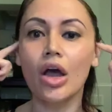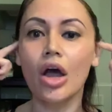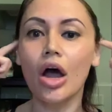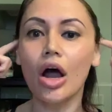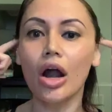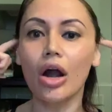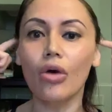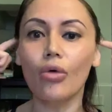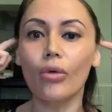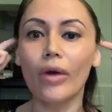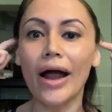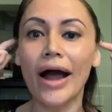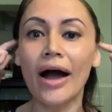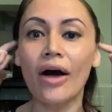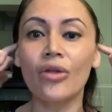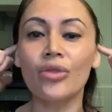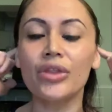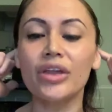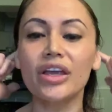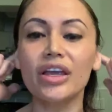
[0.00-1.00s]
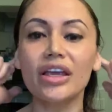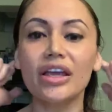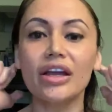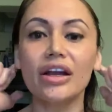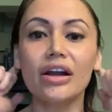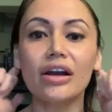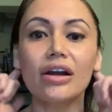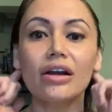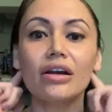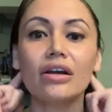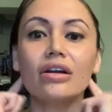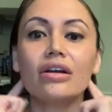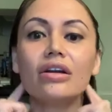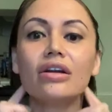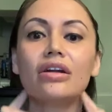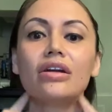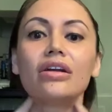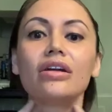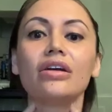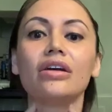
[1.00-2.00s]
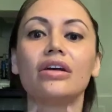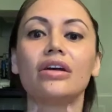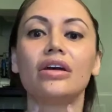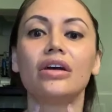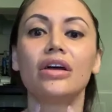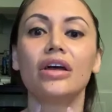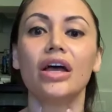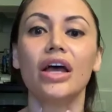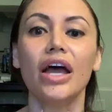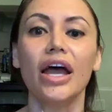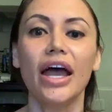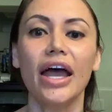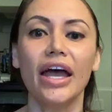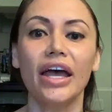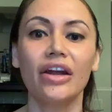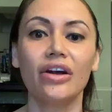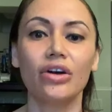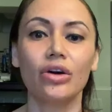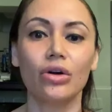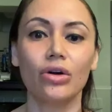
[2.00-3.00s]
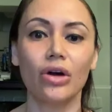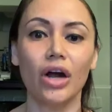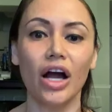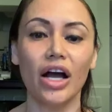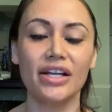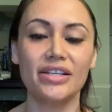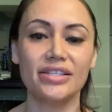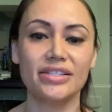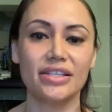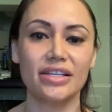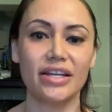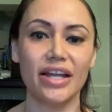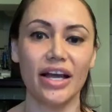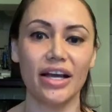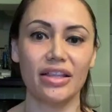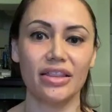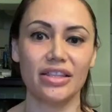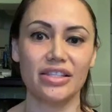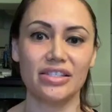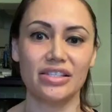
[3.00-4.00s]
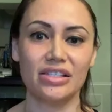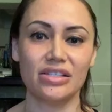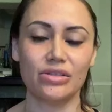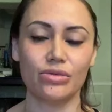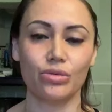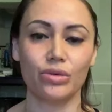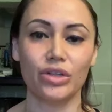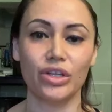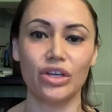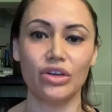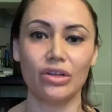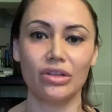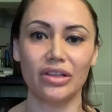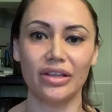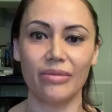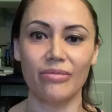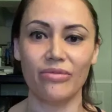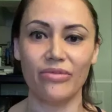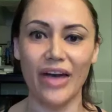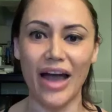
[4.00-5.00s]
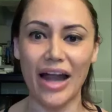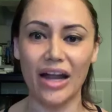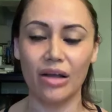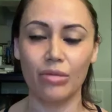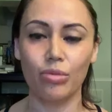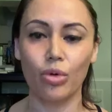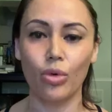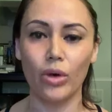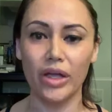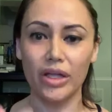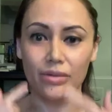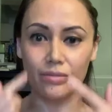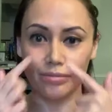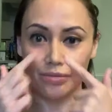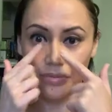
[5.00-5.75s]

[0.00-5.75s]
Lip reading: Around the ear and across the neck. This is a really good lymphatic point.